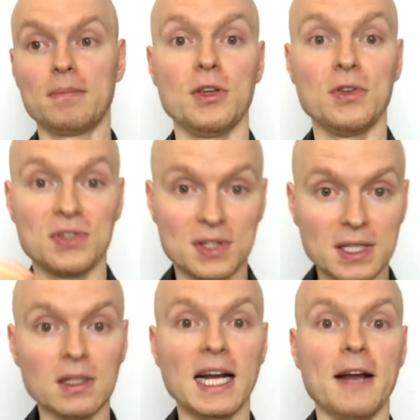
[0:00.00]
you
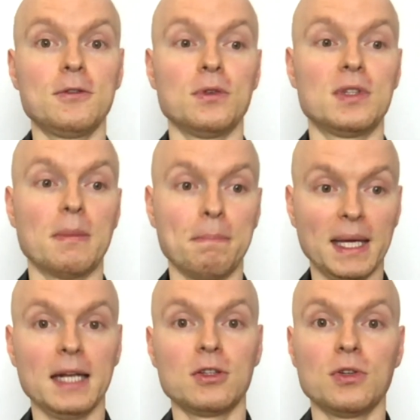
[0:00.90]
still have to
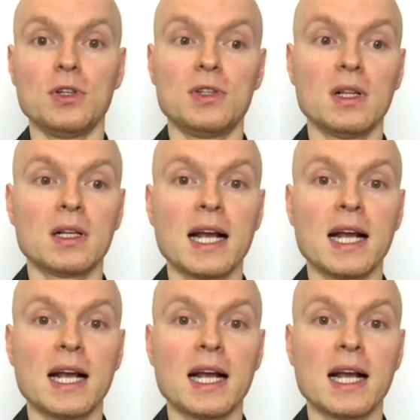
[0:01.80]
submit it to New Zealand